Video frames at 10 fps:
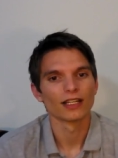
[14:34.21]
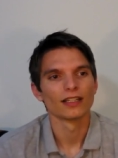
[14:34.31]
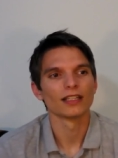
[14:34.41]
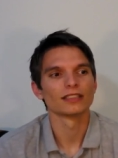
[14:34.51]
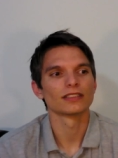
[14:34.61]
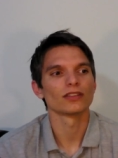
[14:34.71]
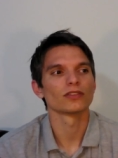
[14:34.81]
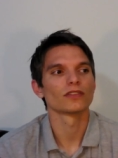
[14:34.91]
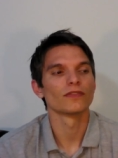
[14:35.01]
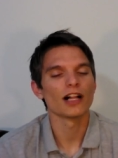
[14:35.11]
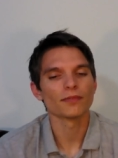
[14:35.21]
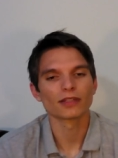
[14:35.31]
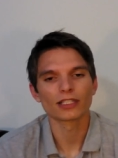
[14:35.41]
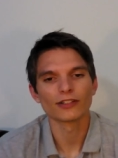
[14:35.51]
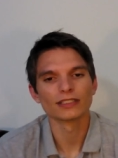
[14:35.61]
They still develop the
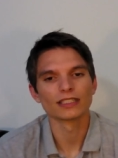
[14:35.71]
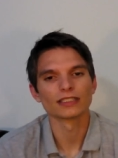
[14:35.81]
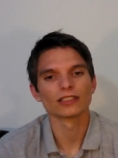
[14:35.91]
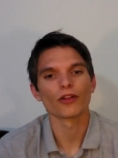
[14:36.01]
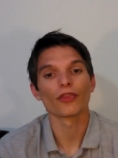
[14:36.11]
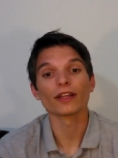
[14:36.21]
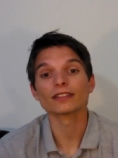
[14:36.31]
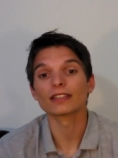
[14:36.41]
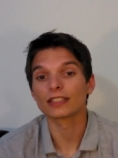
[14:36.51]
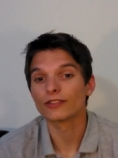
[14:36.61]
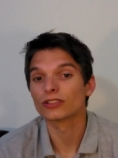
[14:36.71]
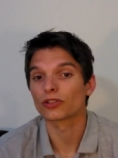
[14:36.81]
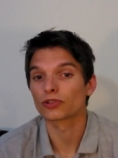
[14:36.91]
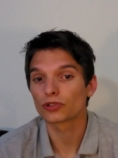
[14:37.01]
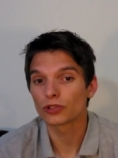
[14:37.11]
theories. They still think the theories
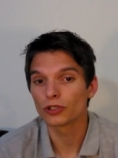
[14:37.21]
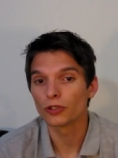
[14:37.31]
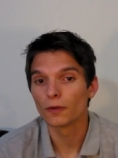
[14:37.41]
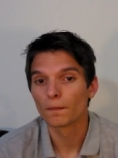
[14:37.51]
are true.